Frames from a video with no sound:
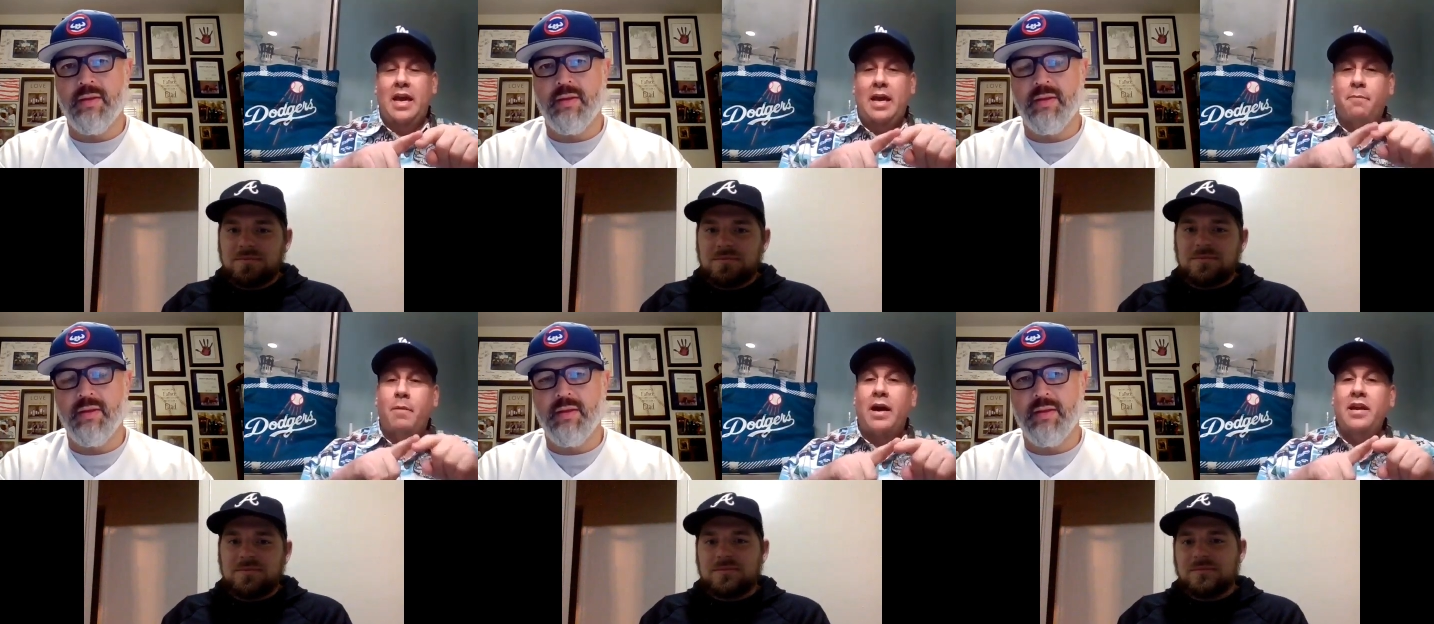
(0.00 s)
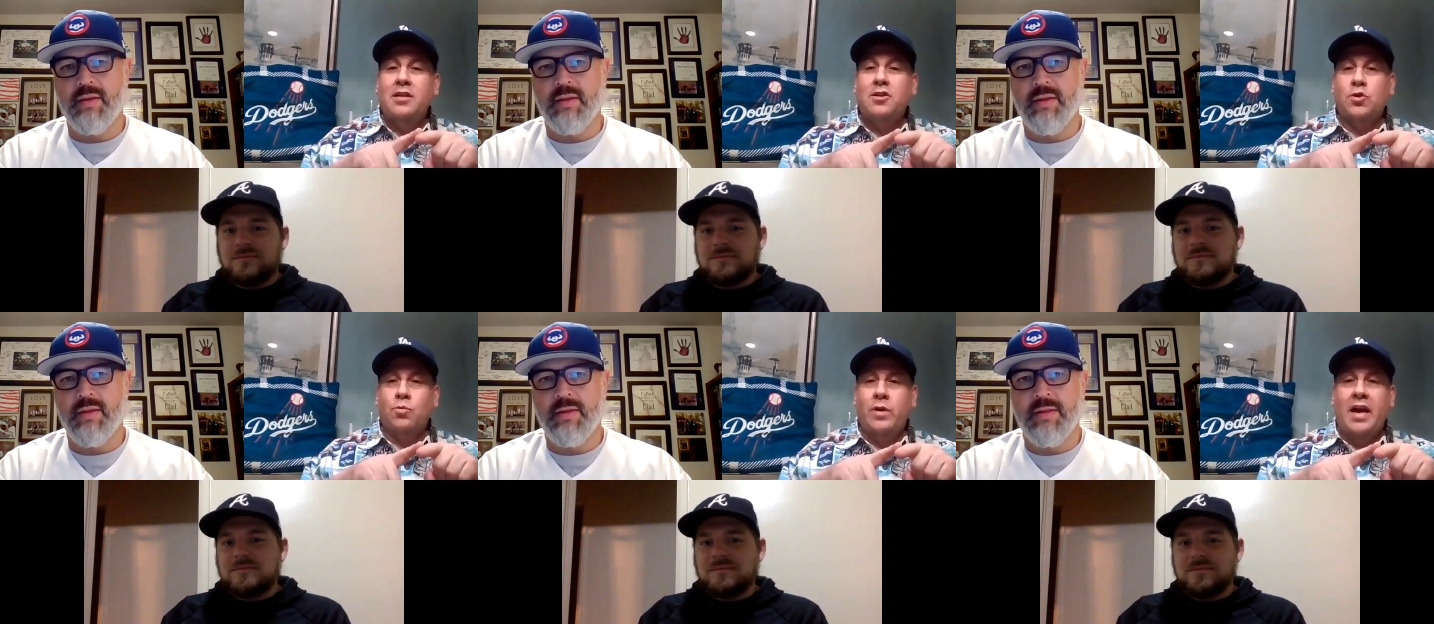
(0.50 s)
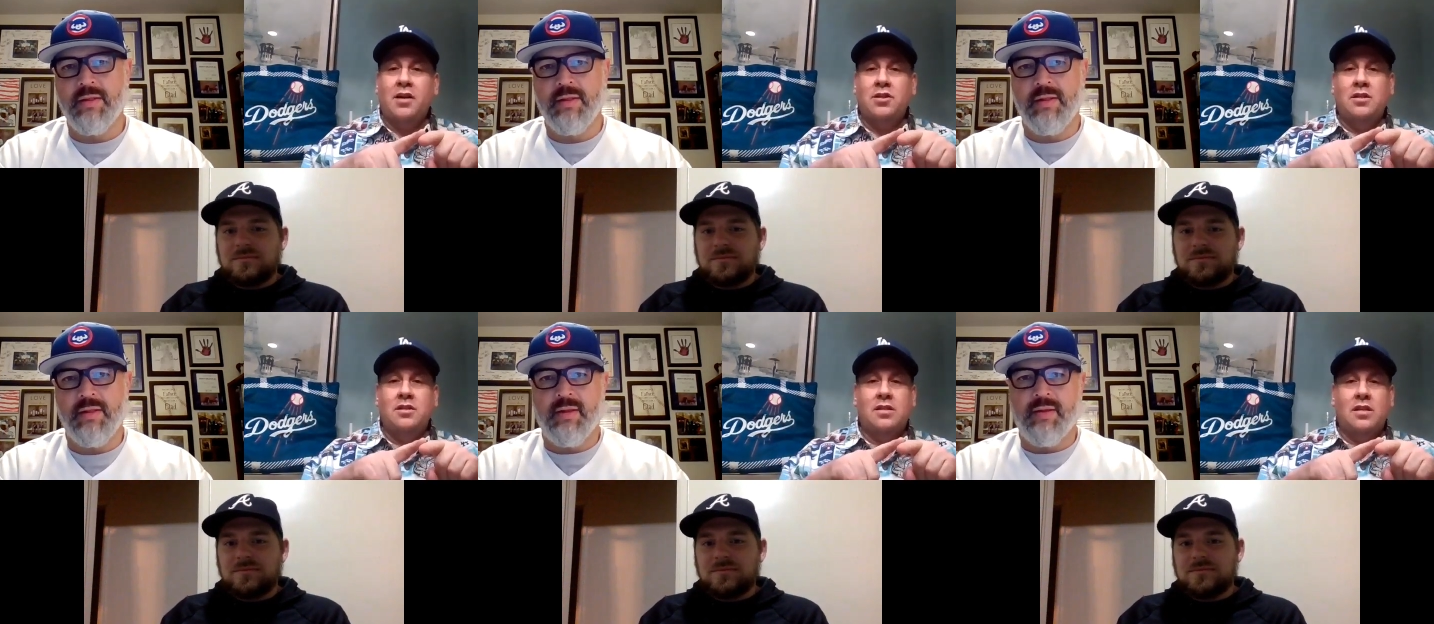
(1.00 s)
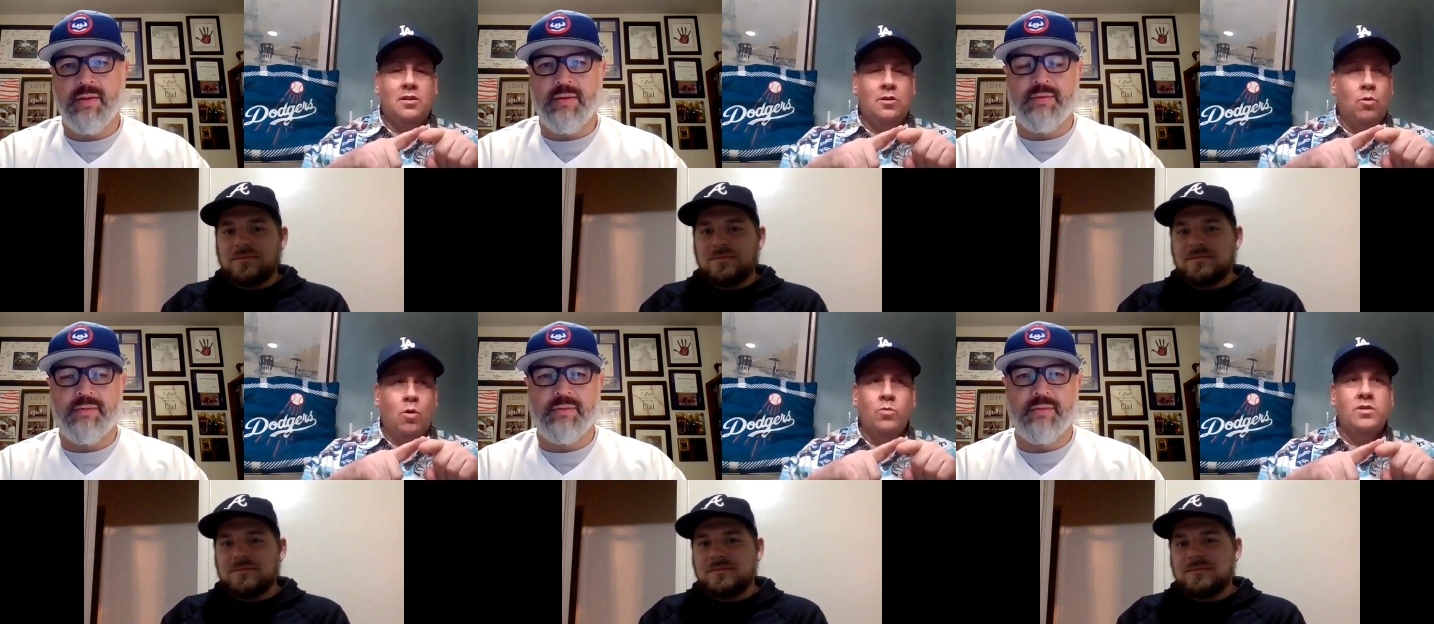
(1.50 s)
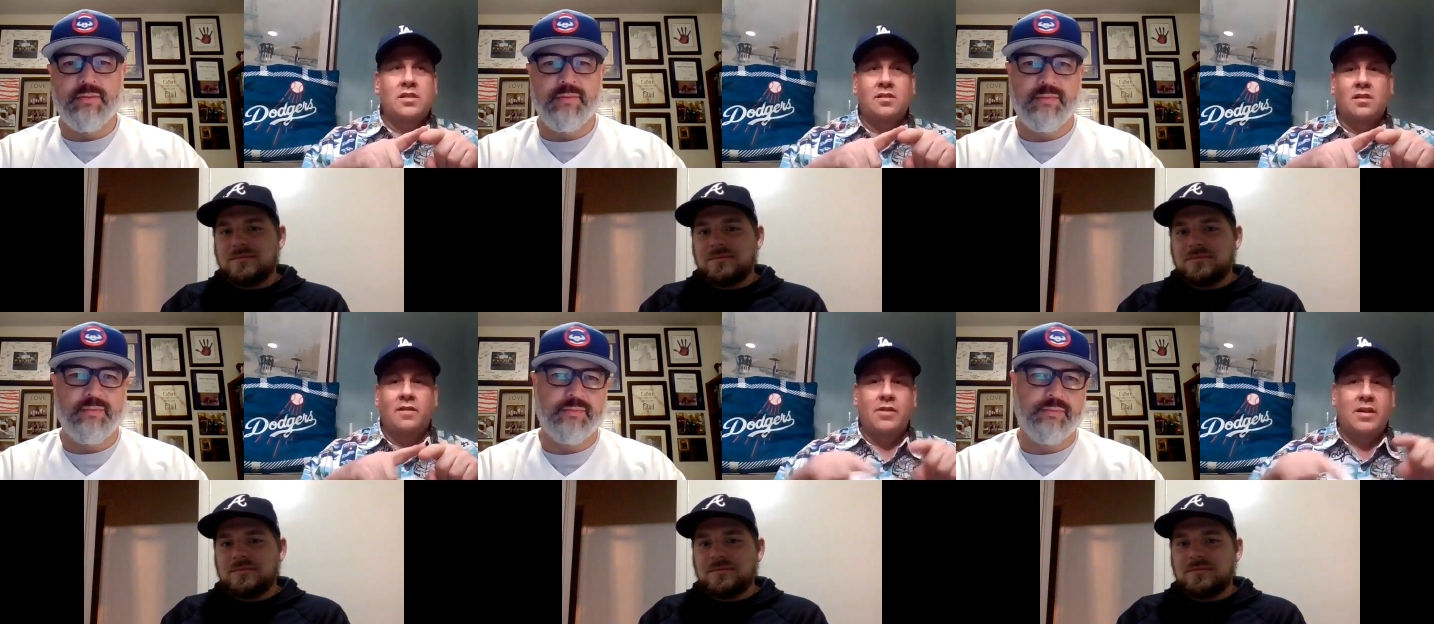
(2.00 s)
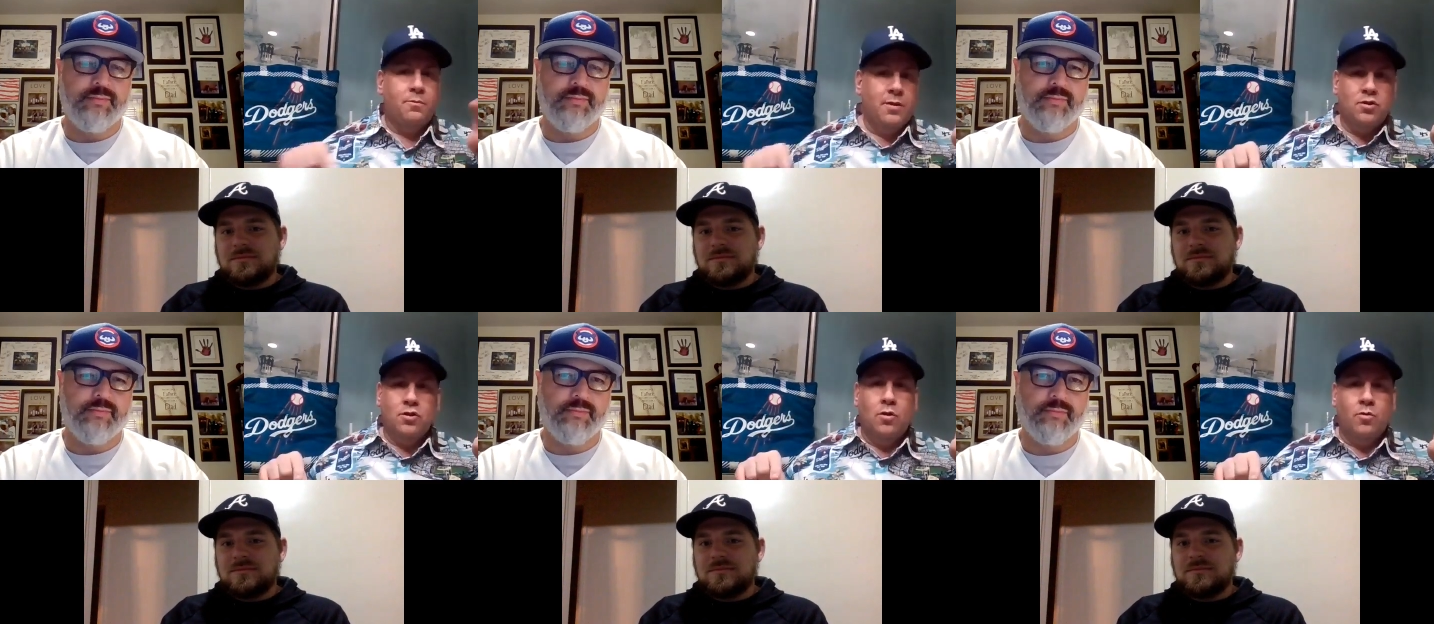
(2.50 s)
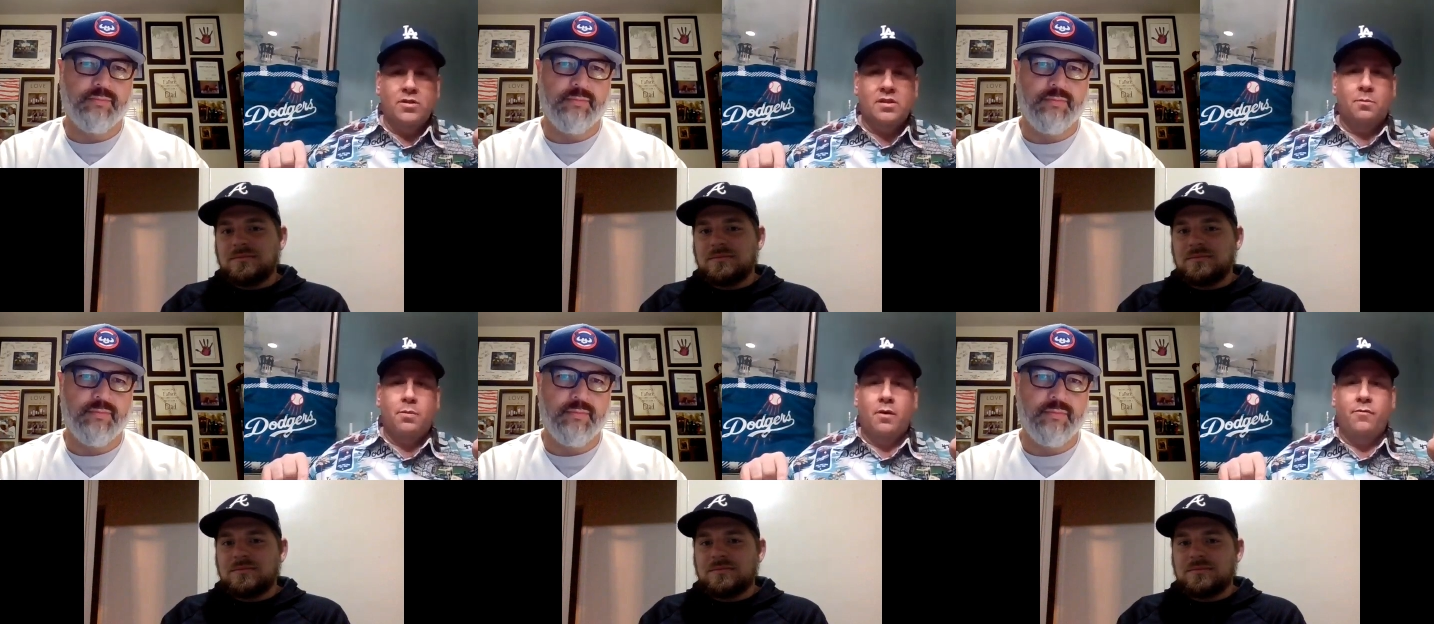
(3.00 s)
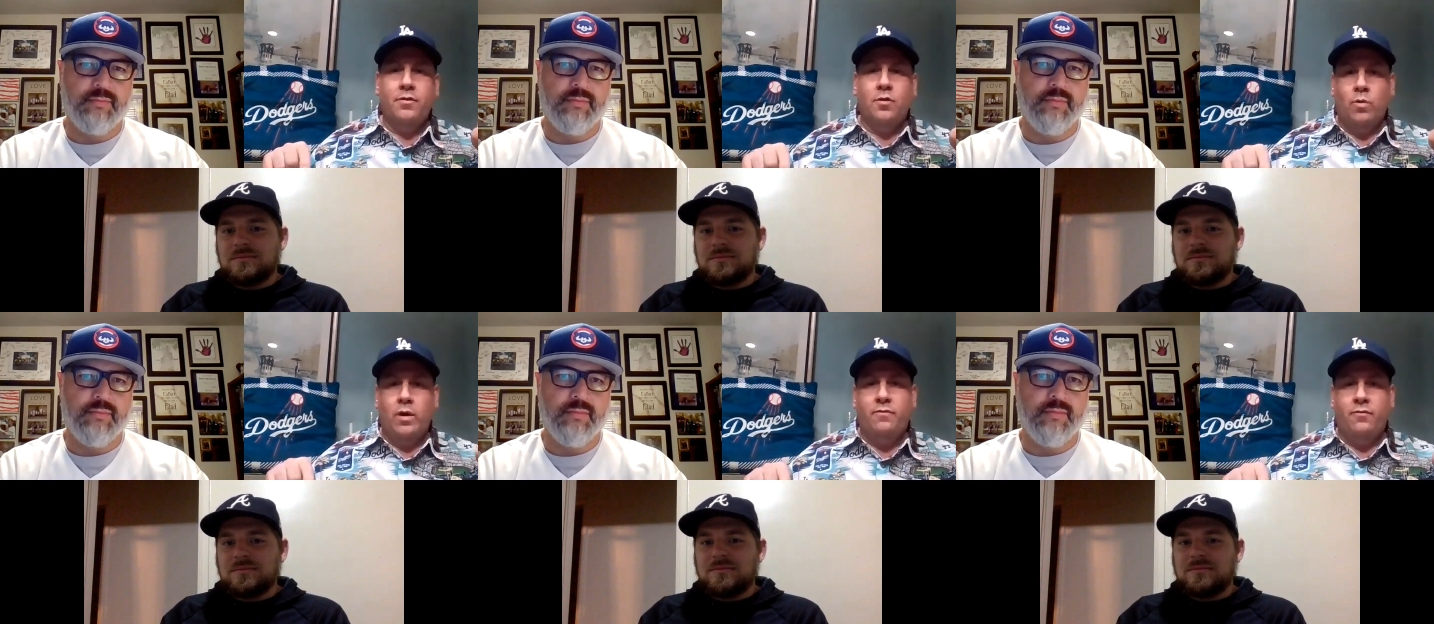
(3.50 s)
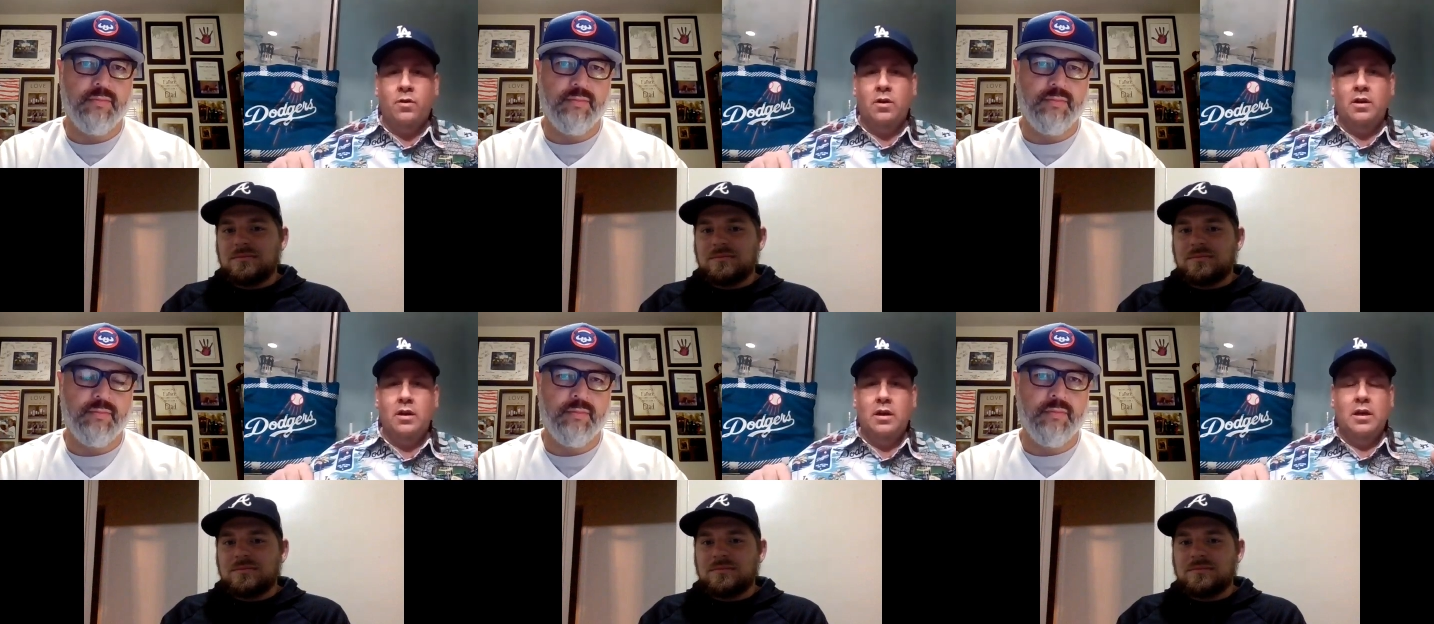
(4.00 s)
Speaker 1: And my initial reaction is you always, as a left handed pitcher, you always step off with your right foot.